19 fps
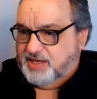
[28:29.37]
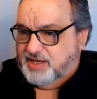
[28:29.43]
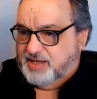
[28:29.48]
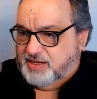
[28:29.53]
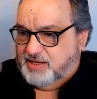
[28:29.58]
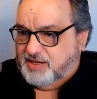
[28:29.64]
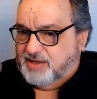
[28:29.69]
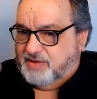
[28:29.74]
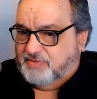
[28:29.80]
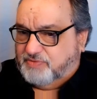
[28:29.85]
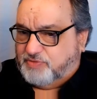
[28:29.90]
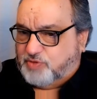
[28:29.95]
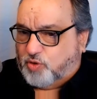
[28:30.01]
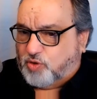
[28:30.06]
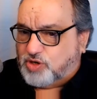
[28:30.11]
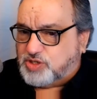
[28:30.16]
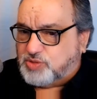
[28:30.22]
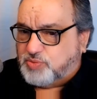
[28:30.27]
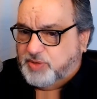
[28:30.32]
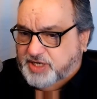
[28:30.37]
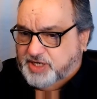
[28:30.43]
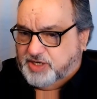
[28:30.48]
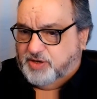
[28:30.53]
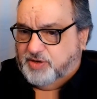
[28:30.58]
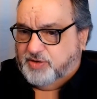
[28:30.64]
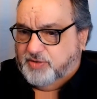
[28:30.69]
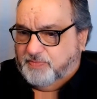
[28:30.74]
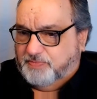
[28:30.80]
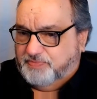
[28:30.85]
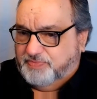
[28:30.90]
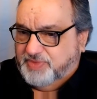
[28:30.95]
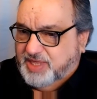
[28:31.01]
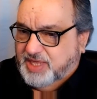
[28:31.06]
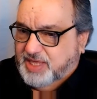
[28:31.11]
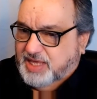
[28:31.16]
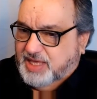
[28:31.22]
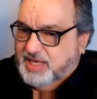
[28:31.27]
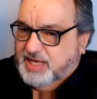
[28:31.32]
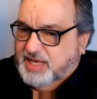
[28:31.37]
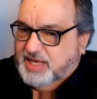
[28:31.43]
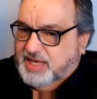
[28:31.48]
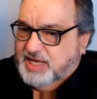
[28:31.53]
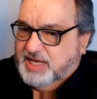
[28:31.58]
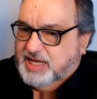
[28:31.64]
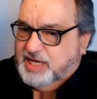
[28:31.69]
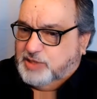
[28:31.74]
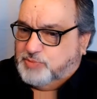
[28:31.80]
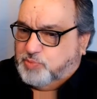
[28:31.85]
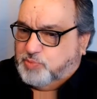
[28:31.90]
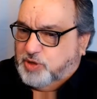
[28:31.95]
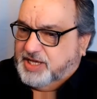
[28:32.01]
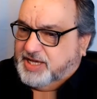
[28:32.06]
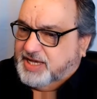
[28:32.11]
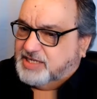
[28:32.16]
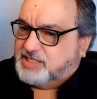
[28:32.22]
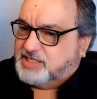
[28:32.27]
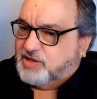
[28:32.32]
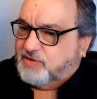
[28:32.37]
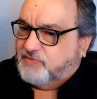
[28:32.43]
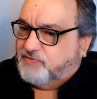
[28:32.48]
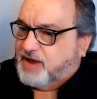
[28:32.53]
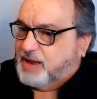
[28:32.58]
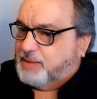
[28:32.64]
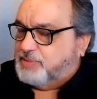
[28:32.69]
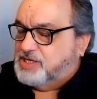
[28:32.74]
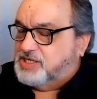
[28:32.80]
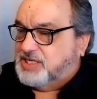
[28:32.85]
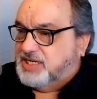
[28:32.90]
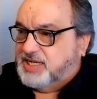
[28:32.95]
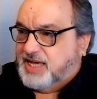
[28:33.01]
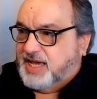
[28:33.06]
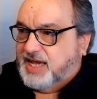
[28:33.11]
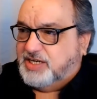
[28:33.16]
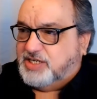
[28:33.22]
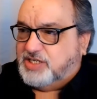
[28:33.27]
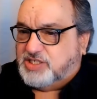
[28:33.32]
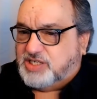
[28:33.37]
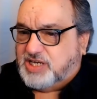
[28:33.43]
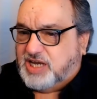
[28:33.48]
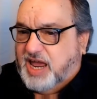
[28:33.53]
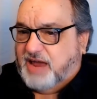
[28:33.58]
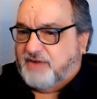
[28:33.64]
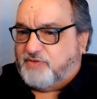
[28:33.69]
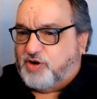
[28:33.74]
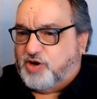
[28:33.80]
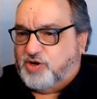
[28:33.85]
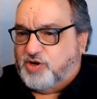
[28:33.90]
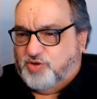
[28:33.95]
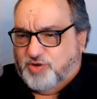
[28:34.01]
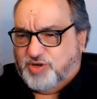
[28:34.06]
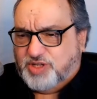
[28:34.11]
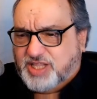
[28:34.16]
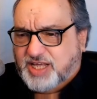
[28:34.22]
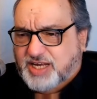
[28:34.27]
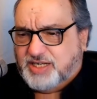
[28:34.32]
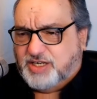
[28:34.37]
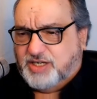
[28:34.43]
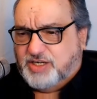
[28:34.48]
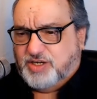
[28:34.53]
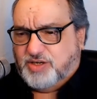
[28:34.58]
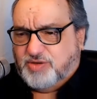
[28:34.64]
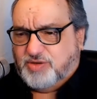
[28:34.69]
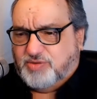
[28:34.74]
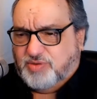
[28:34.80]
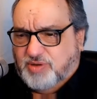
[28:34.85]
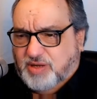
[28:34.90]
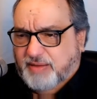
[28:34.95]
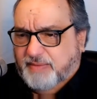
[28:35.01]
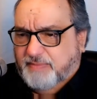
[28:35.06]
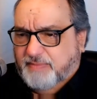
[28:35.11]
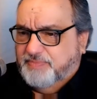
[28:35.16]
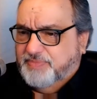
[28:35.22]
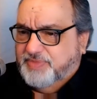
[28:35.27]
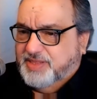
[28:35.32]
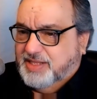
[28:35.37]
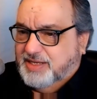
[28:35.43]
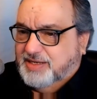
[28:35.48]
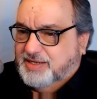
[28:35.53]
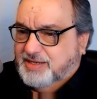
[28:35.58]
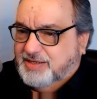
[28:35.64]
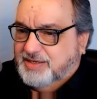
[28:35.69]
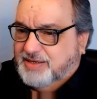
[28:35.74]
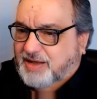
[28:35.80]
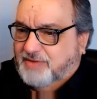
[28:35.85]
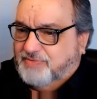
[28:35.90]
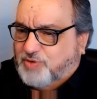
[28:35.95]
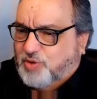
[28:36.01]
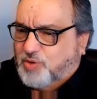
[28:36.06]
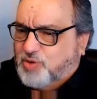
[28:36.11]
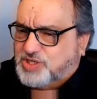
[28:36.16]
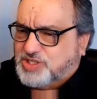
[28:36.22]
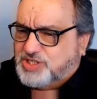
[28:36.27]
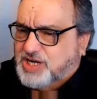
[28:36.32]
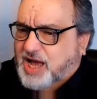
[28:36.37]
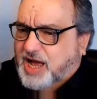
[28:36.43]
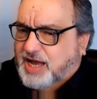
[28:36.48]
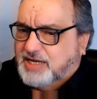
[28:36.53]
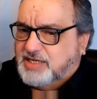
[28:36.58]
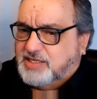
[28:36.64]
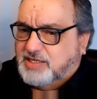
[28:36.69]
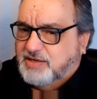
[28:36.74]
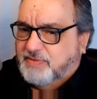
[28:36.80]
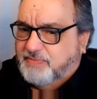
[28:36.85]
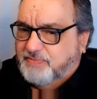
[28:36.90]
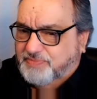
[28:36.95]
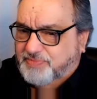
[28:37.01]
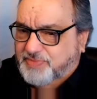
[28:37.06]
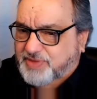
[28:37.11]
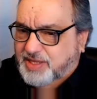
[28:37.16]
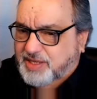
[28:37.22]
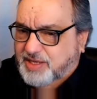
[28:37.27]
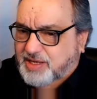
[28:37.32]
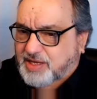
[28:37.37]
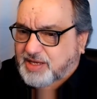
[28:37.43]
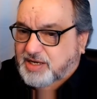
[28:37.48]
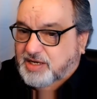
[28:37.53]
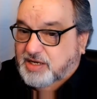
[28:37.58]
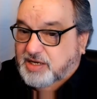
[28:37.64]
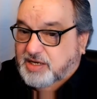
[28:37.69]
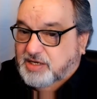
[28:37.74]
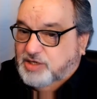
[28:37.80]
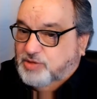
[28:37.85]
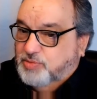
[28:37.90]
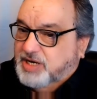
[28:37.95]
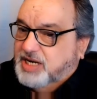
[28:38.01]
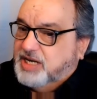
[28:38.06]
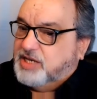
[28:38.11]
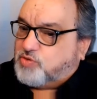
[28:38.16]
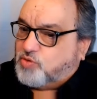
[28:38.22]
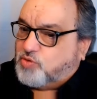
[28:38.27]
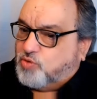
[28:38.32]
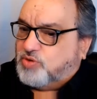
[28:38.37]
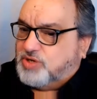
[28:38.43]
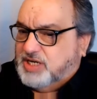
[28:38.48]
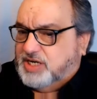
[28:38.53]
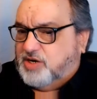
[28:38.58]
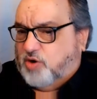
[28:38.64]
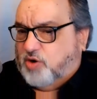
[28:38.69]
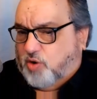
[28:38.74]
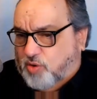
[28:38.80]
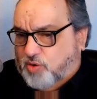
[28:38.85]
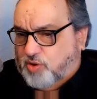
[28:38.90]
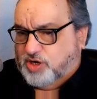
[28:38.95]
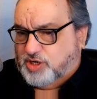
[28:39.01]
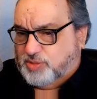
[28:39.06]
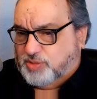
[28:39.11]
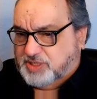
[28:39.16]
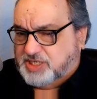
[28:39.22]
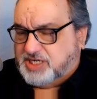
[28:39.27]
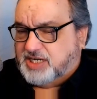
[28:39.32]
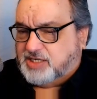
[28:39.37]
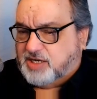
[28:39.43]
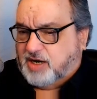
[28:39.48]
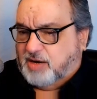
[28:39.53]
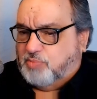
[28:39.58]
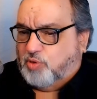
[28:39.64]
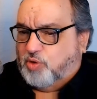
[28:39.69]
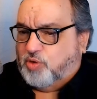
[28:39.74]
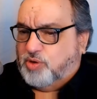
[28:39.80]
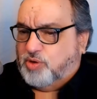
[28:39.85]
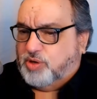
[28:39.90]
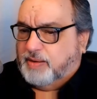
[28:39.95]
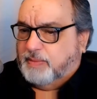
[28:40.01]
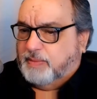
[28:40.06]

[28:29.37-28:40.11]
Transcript: Of course we do is putting kids and their families in cages ever a good thing to do? Of course not. Do we need cruelty and horror to protect our border?